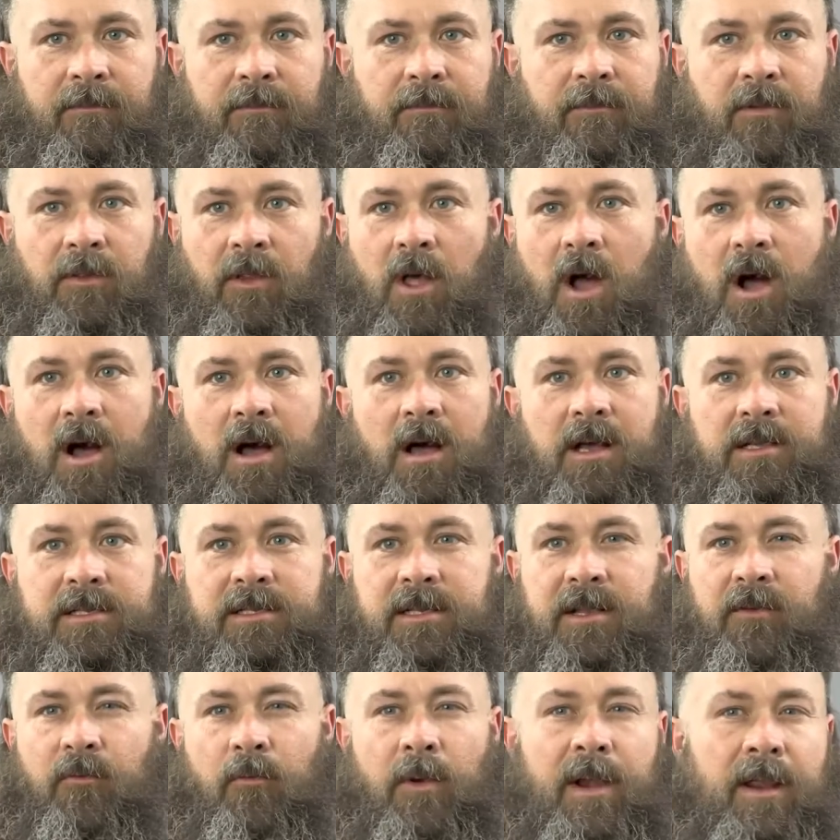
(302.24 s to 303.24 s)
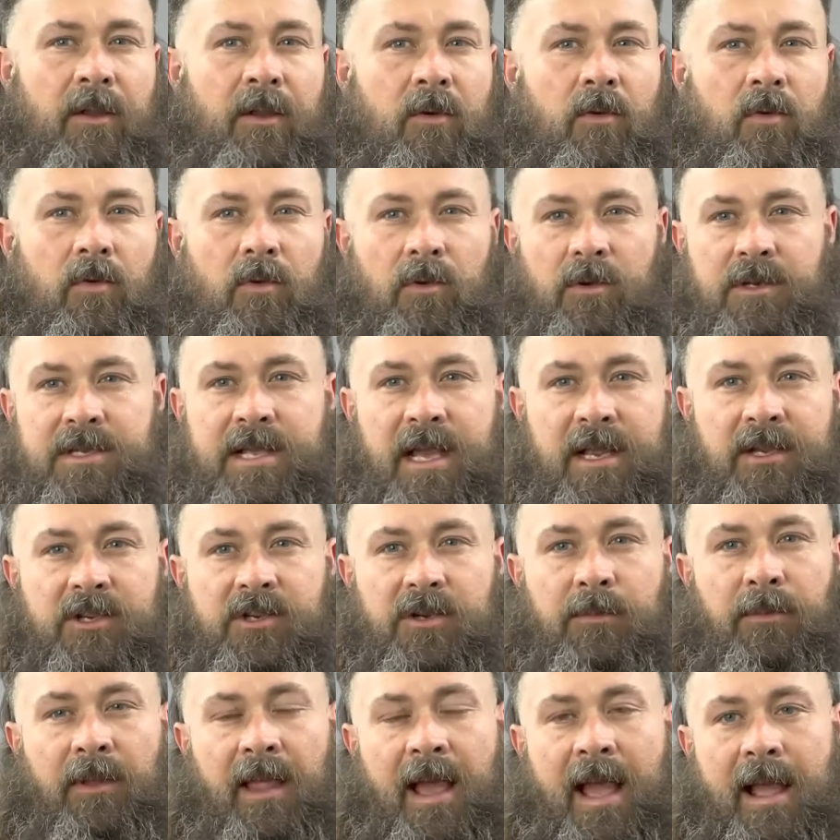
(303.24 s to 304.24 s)
gloss and wrinkle or
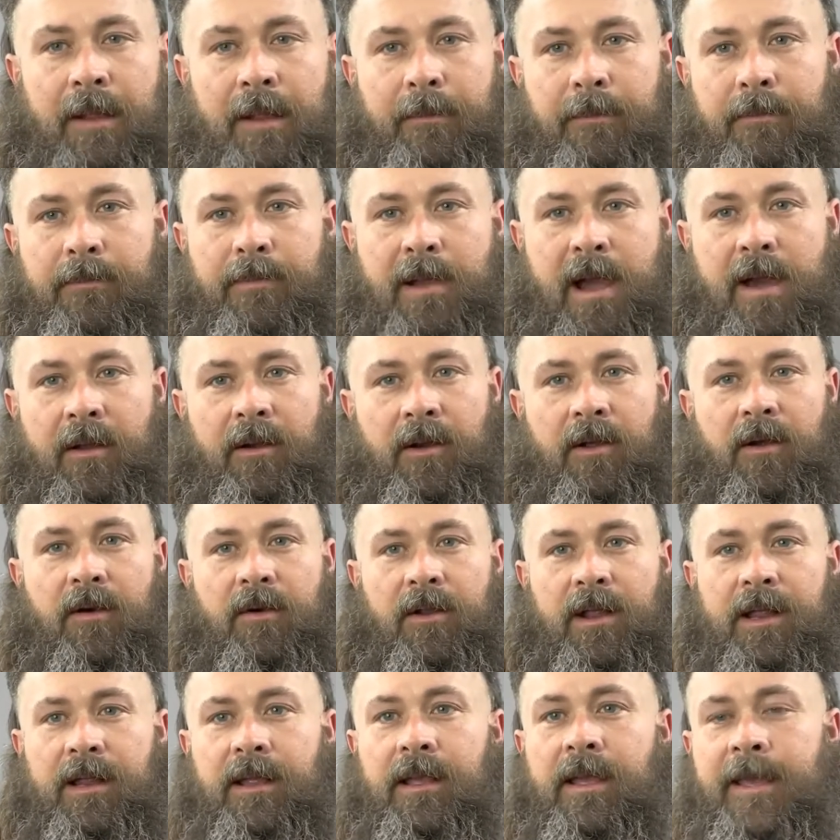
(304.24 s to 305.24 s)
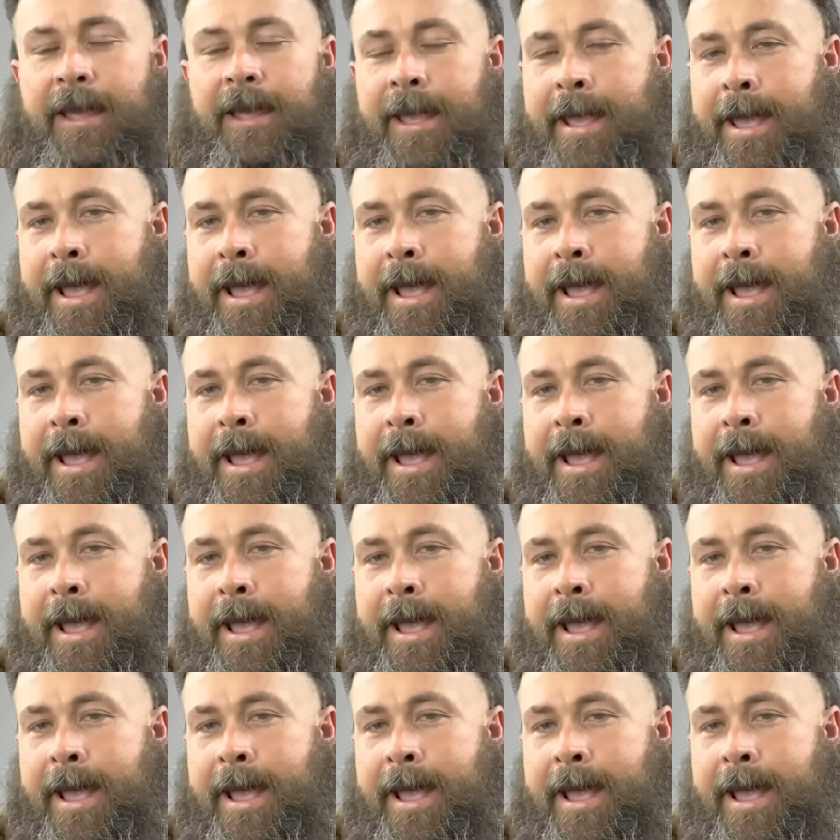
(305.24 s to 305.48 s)
texture black powder coating.